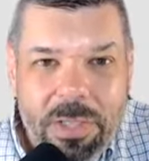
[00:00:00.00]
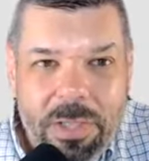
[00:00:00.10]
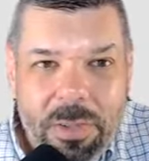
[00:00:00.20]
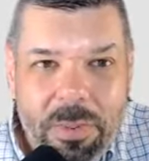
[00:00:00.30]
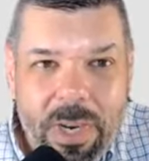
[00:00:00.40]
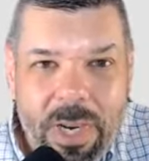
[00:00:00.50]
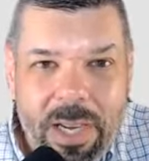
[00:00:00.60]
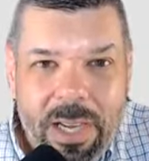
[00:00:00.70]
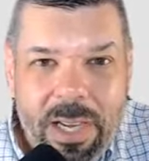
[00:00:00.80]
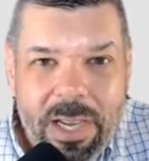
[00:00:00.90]
to
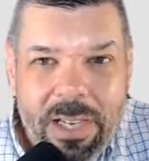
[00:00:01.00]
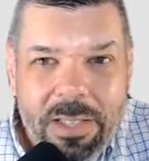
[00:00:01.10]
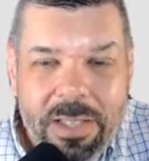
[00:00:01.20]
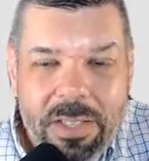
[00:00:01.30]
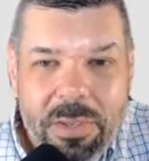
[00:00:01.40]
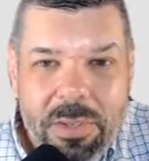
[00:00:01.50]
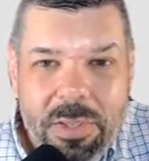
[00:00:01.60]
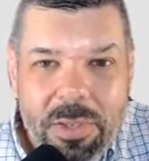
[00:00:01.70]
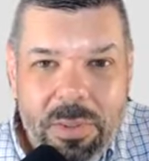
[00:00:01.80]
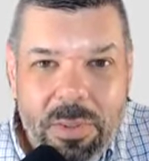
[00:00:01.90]
continue
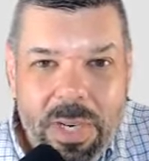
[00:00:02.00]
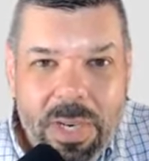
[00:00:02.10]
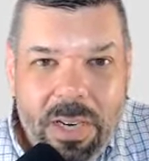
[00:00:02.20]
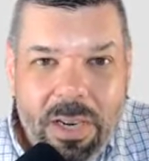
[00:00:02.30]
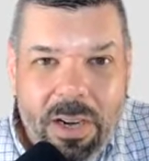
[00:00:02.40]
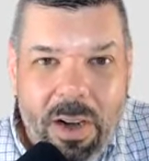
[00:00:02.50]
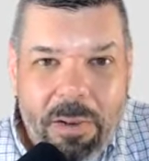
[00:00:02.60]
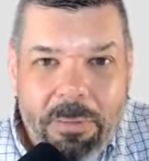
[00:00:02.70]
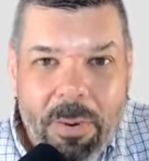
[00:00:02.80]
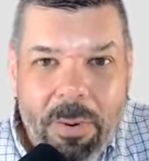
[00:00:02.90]
to
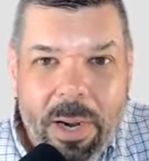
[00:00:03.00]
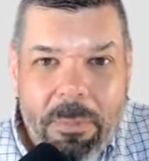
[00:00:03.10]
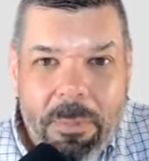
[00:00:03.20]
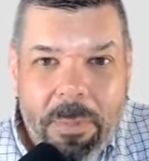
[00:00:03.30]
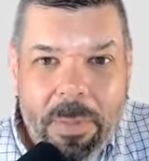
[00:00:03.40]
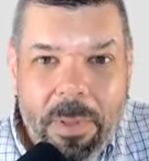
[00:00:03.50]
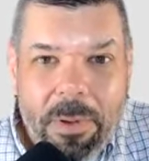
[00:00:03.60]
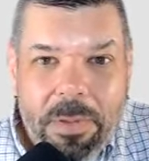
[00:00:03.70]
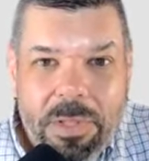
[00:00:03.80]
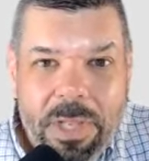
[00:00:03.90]
offer up
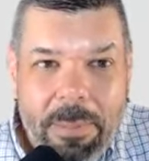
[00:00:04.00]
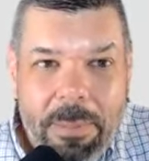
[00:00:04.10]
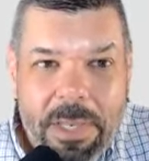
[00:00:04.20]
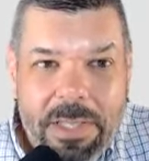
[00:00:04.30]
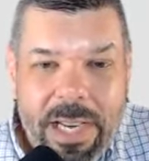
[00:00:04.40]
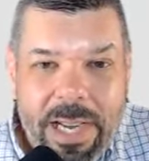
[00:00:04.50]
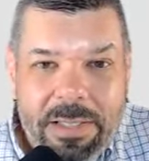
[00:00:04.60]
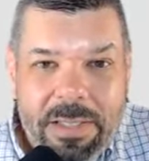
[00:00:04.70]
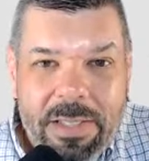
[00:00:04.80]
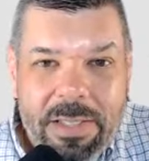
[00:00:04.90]
those topics and
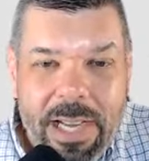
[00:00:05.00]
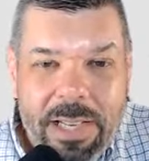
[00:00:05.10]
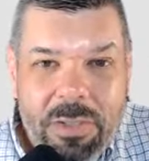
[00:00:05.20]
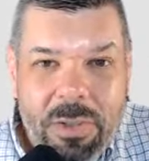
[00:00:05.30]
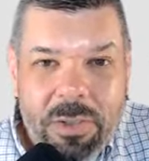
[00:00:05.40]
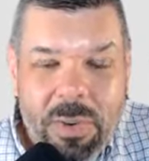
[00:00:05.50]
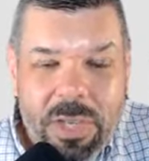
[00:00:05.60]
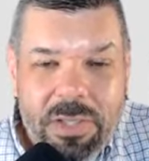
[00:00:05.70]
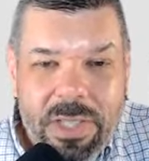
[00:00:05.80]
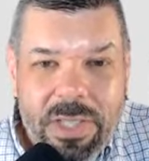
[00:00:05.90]
answer those
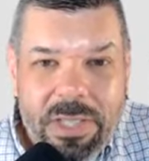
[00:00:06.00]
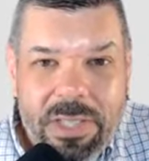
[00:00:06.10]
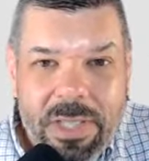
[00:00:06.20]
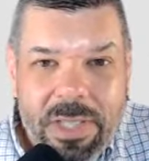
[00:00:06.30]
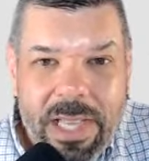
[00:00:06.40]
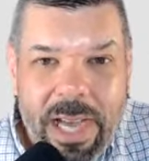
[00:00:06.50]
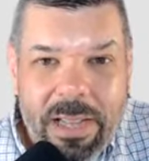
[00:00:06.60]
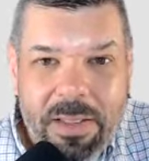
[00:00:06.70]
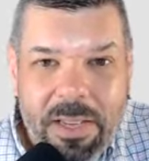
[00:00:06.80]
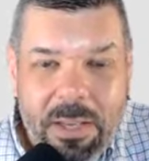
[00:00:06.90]
questions
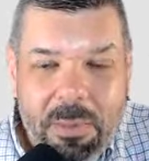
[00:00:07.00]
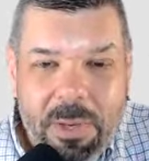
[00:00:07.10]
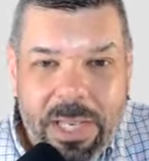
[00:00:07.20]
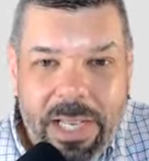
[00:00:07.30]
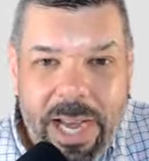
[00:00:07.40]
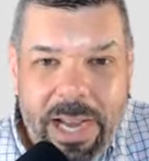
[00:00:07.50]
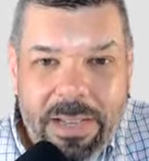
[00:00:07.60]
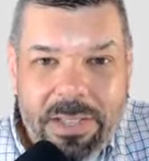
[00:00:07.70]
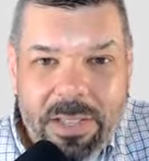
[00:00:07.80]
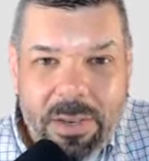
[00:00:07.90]
that the community
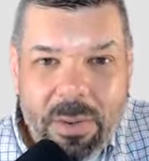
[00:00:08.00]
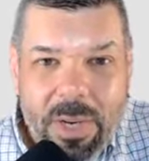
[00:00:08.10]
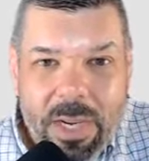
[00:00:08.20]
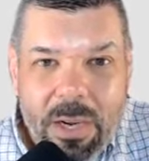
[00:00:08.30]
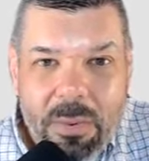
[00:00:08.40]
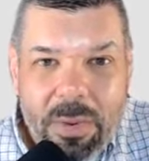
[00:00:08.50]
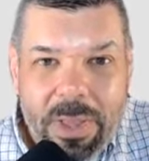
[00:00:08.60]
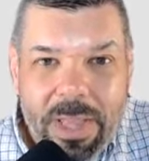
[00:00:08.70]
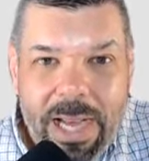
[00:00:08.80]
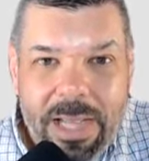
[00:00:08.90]
has. So
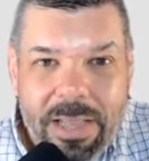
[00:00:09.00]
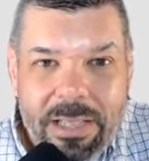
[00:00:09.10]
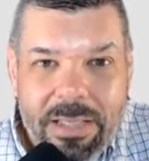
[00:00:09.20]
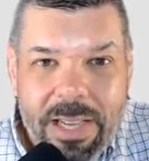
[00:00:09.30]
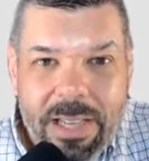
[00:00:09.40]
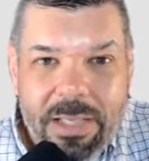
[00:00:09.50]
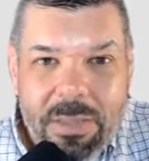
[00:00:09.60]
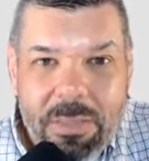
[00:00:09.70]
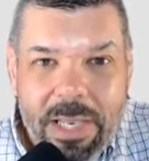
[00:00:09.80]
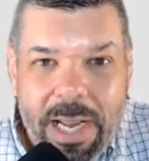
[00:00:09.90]
with that, this has
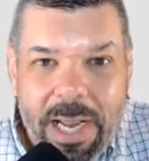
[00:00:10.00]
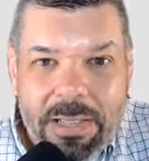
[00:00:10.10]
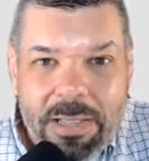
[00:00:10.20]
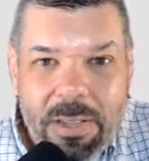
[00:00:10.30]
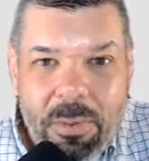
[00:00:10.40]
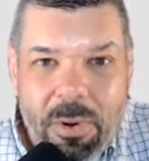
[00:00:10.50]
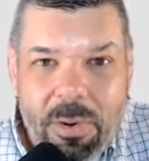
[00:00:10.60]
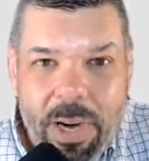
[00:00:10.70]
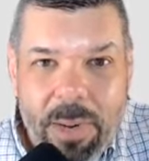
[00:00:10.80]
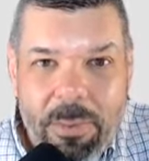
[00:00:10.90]
been Ask the
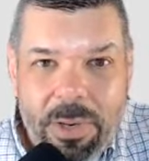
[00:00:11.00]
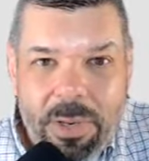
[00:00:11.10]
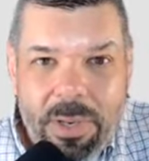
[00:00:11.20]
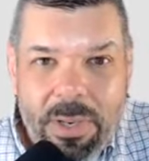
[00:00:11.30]
Programmer.